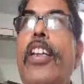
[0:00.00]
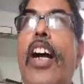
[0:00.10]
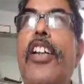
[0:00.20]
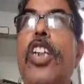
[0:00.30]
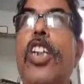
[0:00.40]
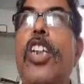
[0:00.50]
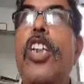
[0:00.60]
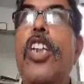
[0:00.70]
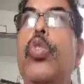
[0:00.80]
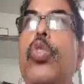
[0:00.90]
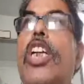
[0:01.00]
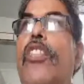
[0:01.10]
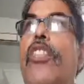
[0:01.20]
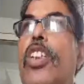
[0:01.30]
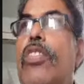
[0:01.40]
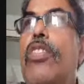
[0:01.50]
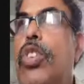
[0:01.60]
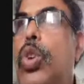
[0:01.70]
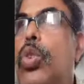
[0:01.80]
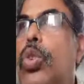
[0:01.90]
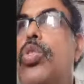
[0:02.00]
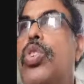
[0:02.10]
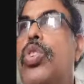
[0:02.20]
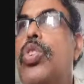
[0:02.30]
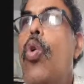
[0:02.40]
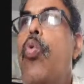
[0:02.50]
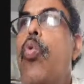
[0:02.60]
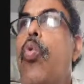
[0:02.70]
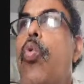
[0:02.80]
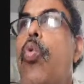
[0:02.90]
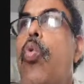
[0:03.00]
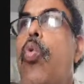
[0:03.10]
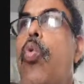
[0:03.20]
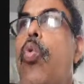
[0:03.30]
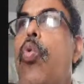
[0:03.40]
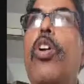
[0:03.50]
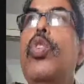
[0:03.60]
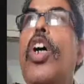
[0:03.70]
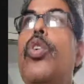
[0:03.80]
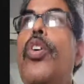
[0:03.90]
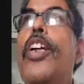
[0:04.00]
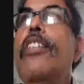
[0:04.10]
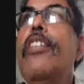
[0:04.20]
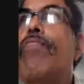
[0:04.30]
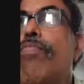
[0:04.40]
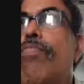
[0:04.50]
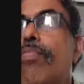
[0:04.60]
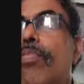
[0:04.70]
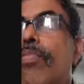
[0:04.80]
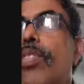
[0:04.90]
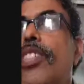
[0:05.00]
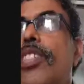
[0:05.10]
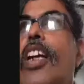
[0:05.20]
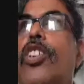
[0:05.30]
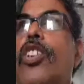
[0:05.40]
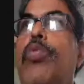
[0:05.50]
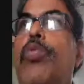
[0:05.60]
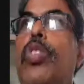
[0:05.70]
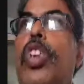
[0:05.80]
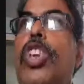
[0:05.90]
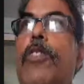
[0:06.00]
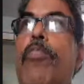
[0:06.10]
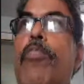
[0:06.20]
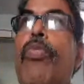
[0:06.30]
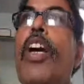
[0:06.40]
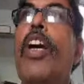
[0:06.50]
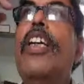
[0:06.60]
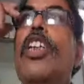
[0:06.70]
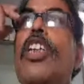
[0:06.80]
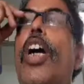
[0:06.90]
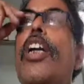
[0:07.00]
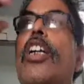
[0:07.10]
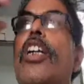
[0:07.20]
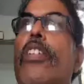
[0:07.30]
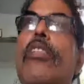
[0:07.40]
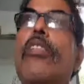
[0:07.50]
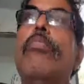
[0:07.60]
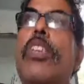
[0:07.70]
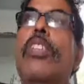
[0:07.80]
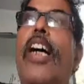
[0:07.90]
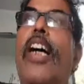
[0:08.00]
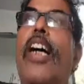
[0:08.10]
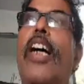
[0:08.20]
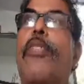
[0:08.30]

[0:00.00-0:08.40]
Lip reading: kind of knowledge you are giving students, what form of knowledge you are doing in the classroom situation. Yes, we are in that